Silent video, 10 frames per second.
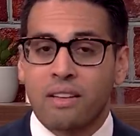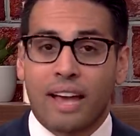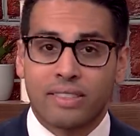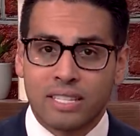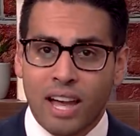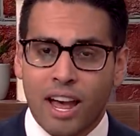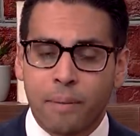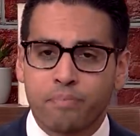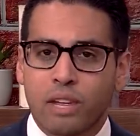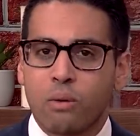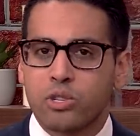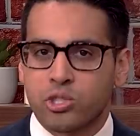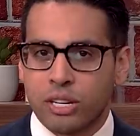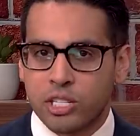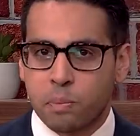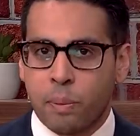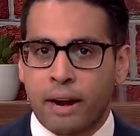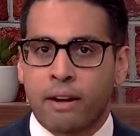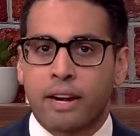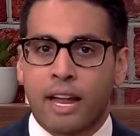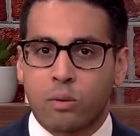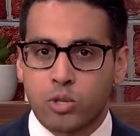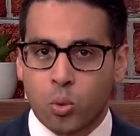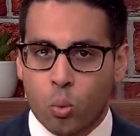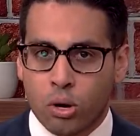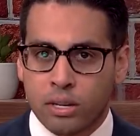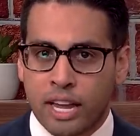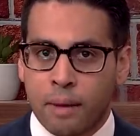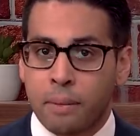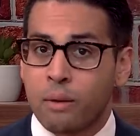At the time, it was transparent and it was a word game.